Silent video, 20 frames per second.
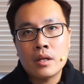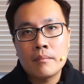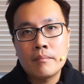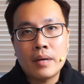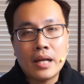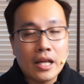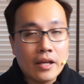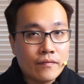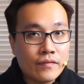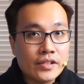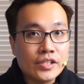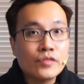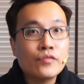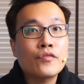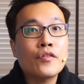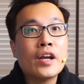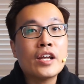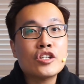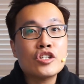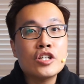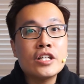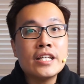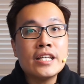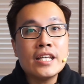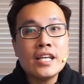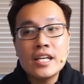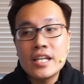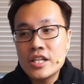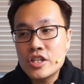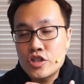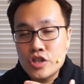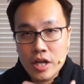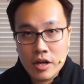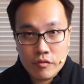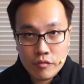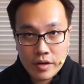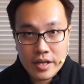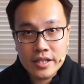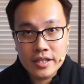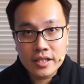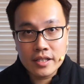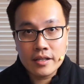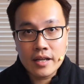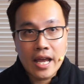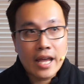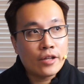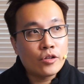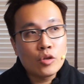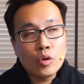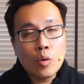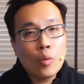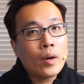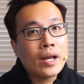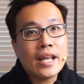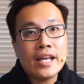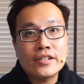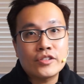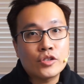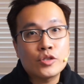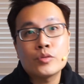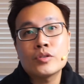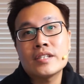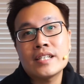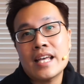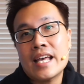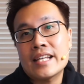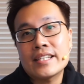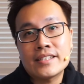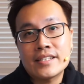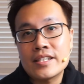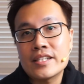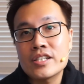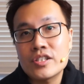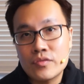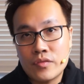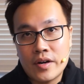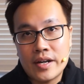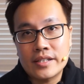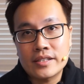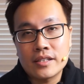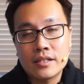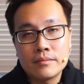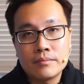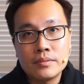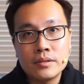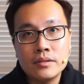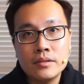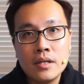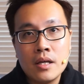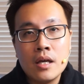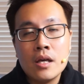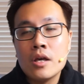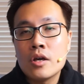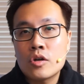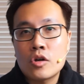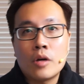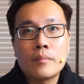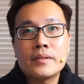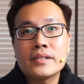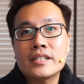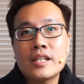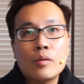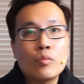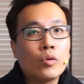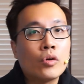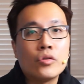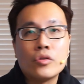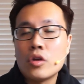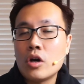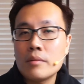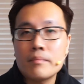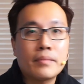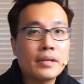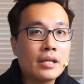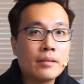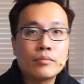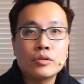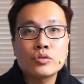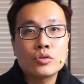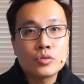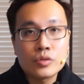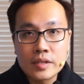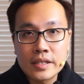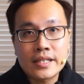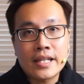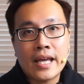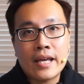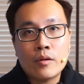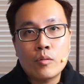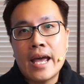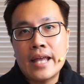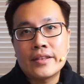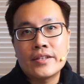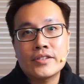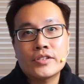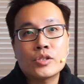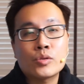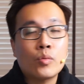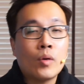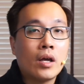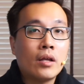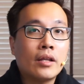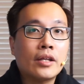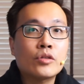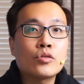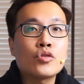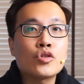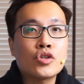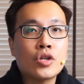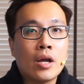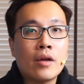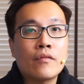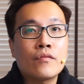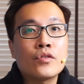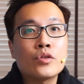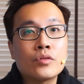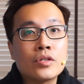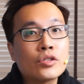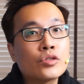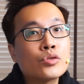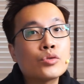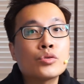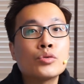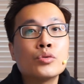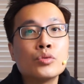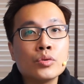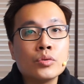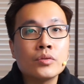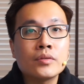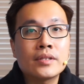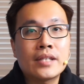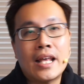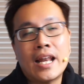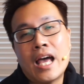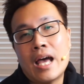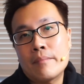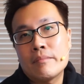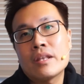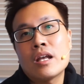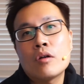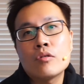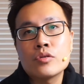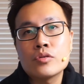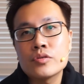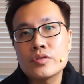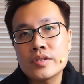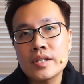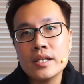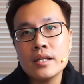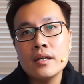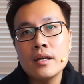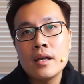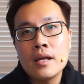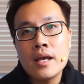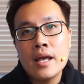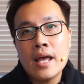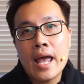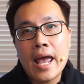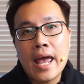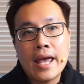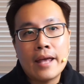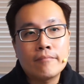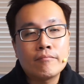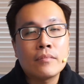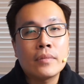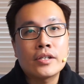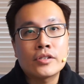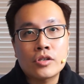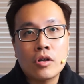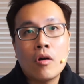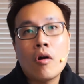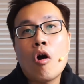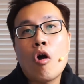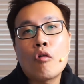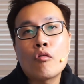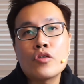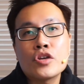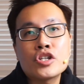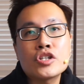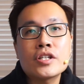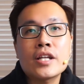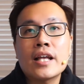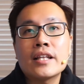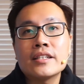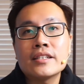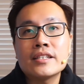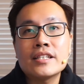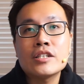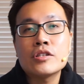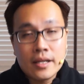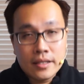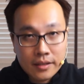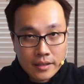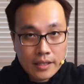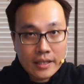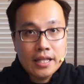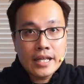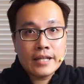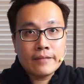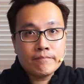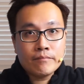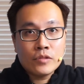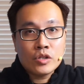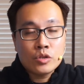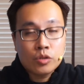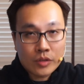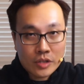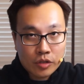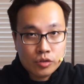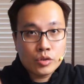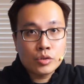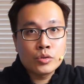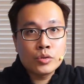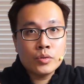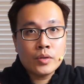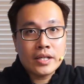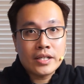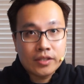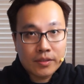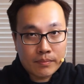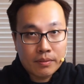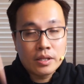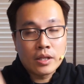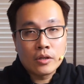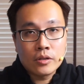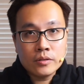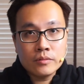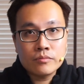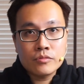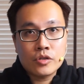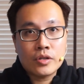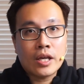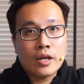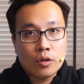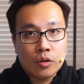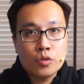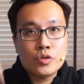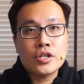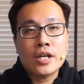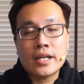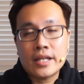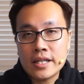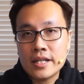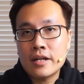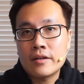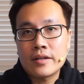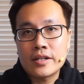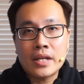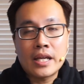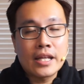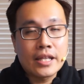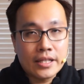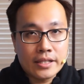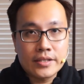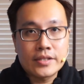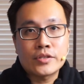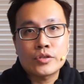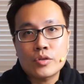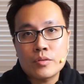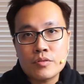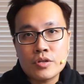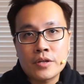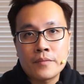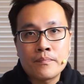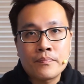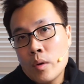But if it's freshly generated and no one has used it as it is, for example, Copyscape will not be able to detect. And this is why I like to share with you this tool that I'm now using, and it's called Originality. The link to the tool is below. You can go check it out in the description.